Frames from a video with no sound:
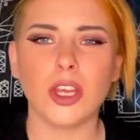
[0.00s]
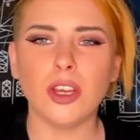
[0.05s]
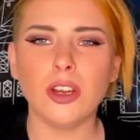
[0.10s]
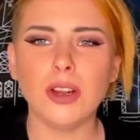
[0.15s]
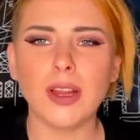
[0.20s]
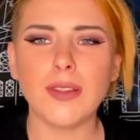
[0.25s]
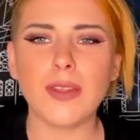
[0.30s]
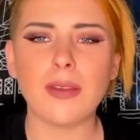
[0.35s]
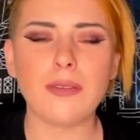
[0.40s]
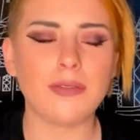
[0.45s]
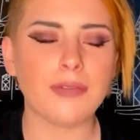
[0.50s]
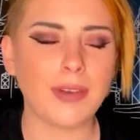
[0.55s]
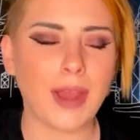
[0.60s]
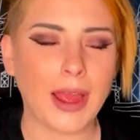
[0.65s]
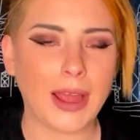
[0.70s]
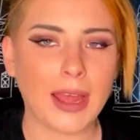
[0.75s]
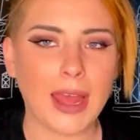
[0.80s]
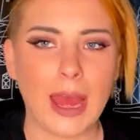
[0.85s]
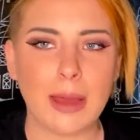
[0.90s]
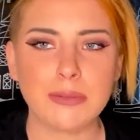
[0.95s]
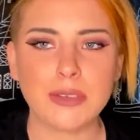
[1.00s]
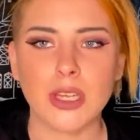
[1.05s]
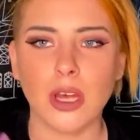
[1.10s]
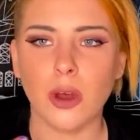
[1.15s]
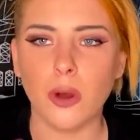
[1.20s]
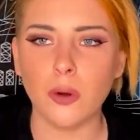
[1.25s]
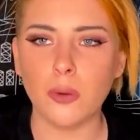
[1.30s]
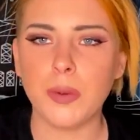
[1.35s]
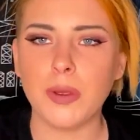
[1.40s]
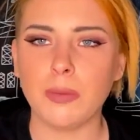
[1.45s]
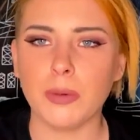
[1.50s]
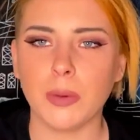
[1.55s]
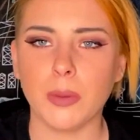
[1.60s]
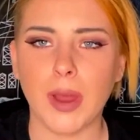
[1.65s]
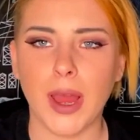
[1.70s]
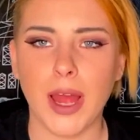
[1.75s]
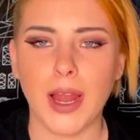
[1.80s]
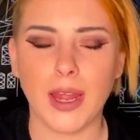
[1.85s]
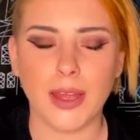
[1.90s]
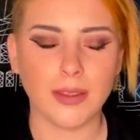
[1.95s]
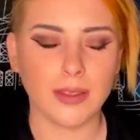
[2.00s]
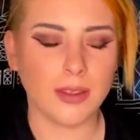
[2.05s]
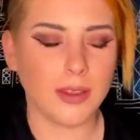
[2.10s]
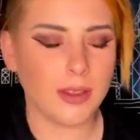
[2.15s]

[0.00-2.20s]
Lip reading: like them flat caps that old people wear,